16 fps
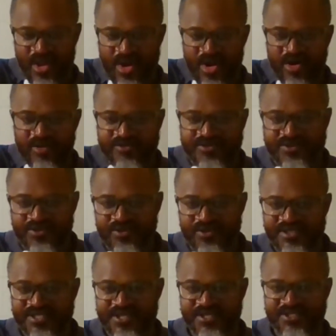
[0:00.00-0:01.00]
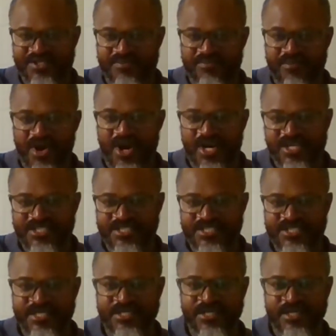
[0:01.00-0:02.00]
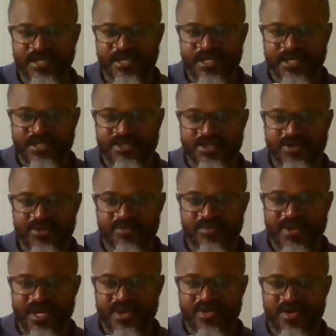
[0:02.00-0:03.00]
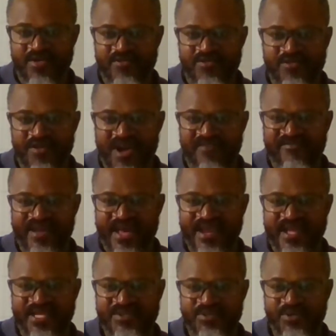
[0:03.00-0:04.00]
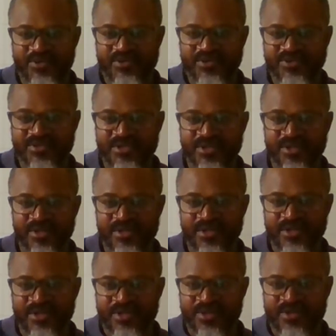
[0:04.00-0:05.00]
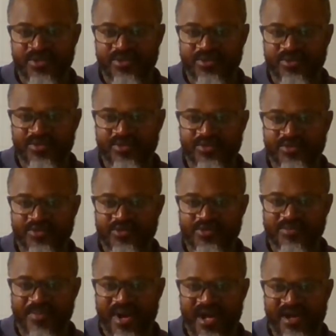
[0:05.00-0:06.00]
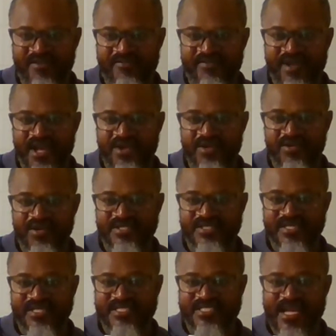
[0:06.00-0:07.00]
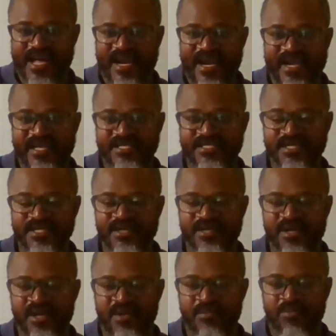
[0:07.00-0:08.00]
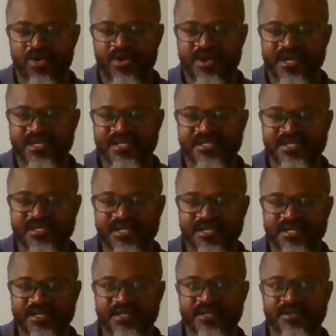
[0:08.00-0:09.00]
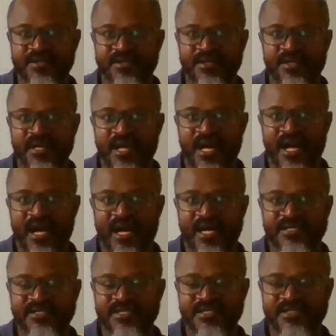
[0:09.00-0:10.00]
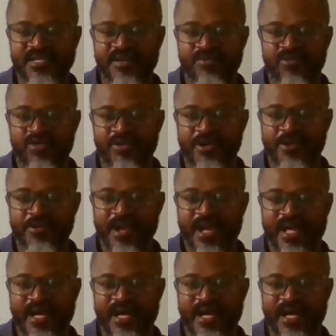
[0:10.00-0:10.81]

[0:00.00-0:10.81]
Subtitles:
of school since March. So many of you have not exposed to math. I know it's a challenge, but this year, as a team, we will